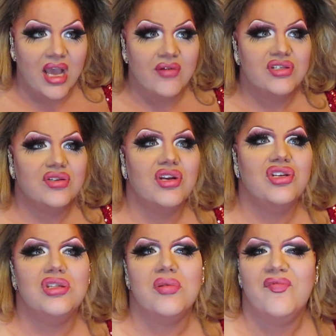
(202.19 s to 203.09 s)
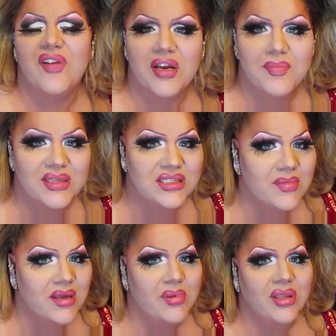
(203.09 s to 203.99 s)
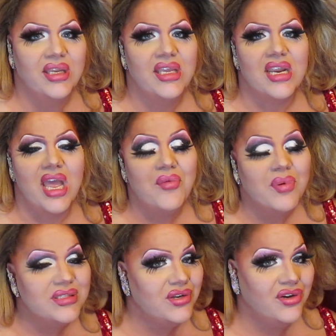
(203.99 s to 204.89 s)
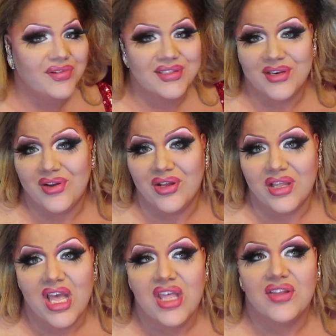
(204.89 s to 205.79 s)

I was just going to do the very best of my ability, and I wasn't nervous at all.